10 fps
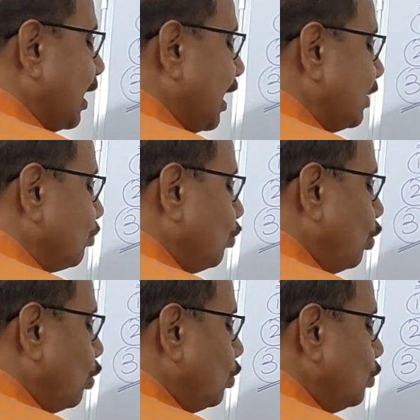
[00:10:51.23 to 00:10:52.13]
At
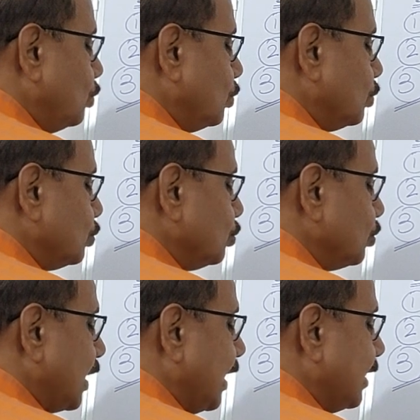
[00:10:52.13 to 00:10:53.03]
O, you
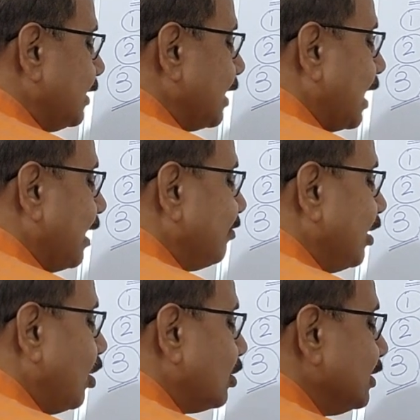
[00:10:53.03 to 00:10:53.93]
can have
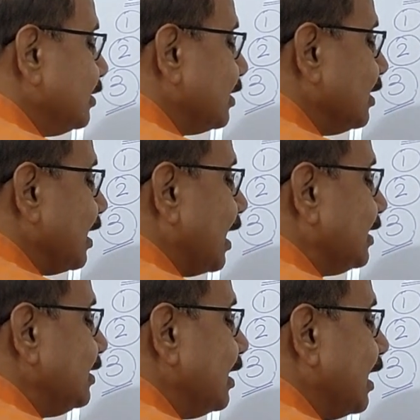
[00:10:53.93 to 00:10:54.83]
a horizontal
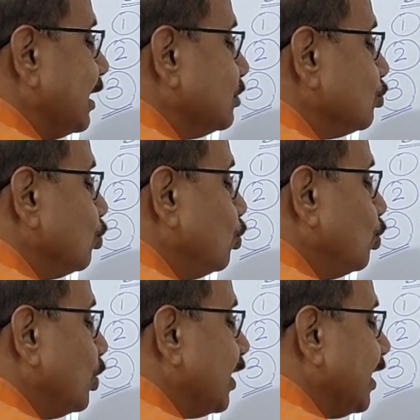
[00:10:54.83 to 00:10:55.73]
line as
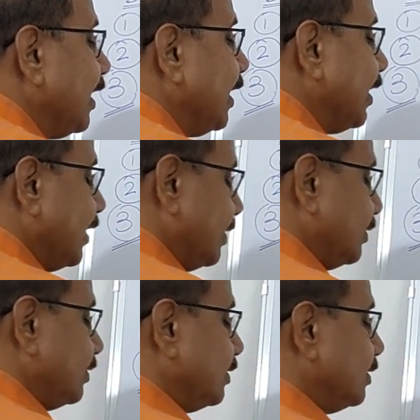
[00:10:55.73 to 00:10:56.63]
OA,
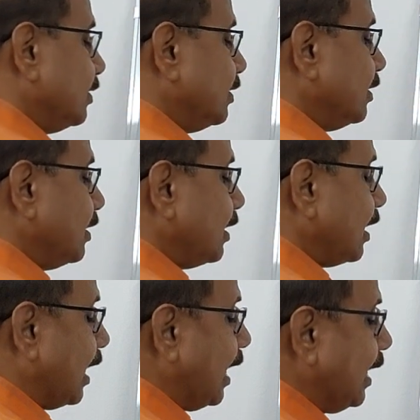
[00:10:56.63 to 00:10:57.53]

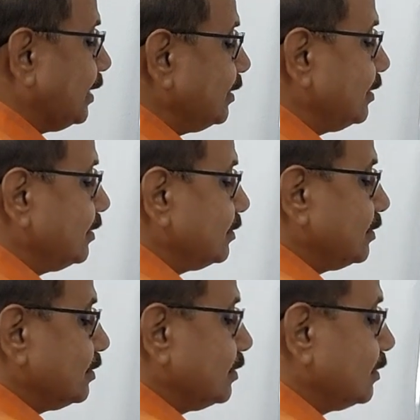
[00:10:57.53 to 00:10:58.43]
and
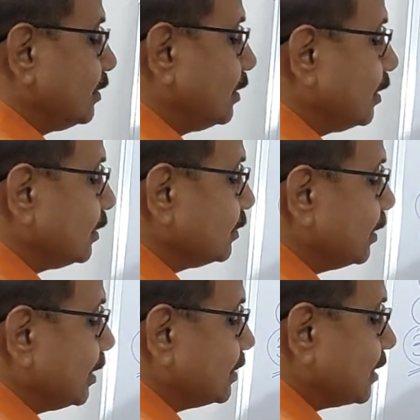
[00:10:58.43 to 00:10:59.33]

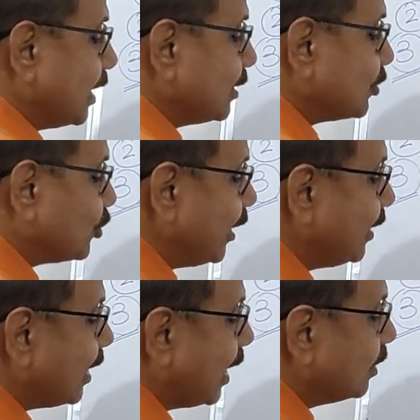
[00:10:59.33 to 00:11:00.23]
this
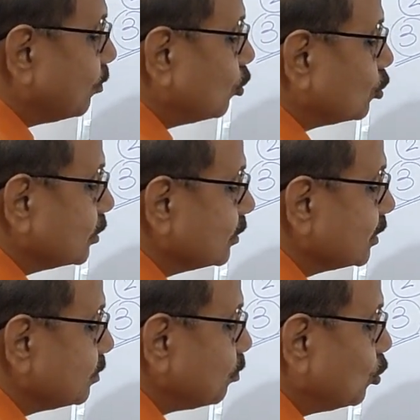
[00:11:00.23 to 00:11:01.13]
straight line portion,
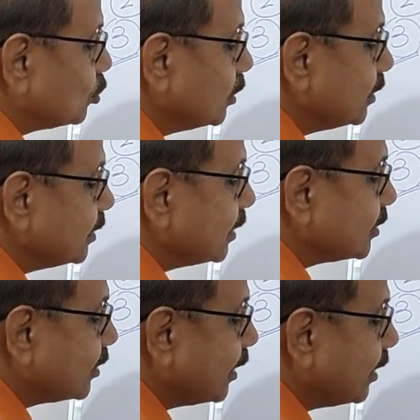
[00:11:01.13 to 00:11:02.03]
this portion is a
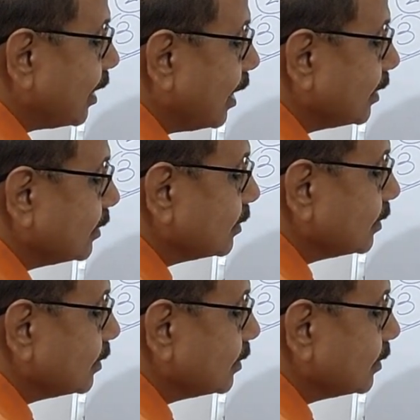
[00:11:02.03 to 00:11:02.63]
straight line.